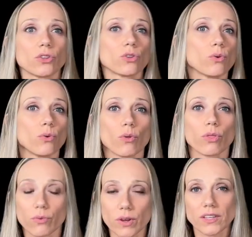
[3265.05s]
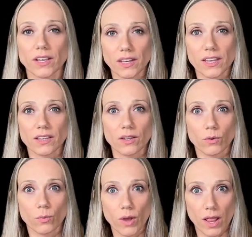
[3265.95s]
2-3 techniques
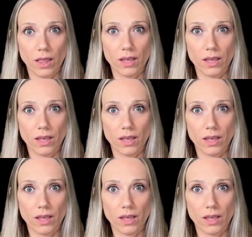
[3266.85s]
well,